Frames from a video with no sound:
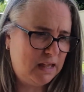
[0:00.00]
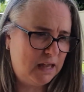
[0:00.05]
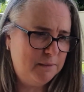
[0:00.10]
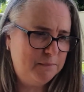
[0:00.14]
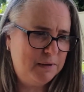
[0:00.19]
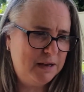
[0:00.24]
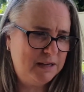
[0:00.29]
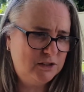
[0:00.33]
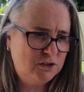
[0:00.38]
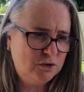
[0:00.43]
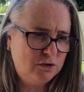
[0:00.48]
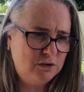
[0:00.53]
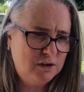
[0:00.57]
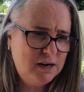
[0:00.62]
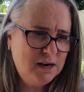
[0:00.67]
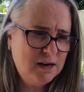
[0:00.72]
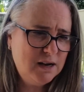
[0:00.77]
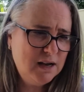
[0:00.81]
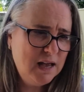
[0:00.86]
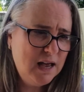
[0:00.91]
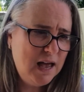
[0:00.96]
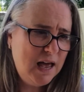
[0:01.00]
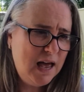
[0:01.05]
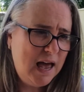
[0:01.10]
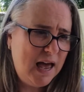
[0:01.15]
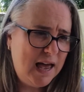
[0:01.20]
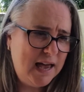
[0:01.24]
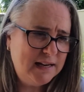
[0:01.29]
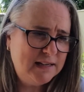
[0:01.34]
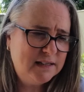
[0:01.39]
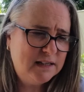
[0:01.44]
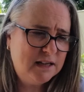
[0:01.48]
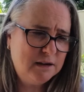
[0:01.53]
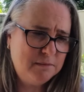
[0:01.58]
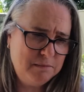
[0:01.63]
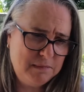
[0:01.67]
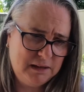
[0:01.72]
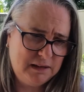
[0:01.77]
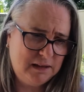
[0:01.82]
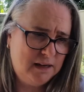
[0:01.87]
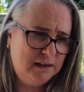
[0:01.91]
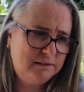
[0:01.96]
Pastora and
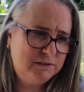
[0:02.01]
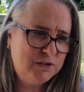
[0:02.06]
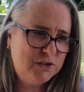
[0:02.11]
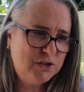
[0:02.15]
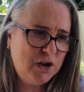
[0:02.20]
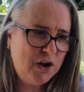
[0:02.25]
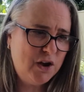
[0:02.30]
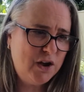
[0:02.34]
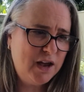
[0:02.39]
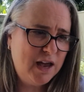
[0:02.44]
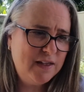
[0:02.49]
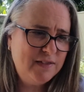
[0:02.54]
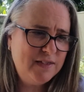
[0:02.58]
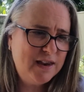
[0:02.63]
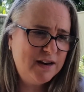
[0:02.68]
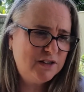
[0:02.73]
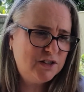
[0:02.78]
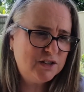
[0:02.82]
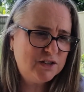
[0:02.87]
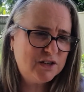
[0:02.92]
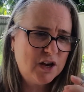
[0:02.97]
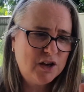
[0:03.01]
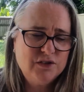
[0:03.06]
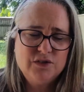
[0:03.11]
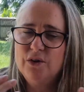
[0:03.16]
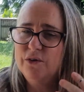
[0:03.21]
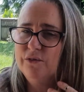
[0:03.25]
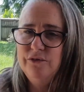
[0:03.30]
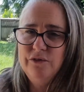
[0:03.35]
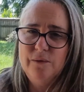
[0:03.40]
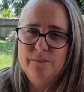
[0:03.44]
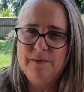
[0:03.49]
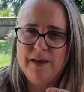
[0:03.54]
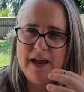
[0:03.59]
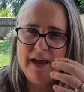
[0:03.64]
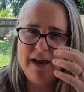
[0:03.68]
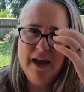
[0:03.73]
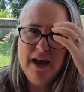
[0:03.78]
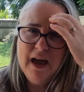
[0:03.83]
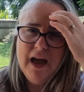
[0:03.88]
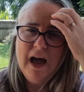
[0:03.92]
Camilla. So, and then it just goes on from there.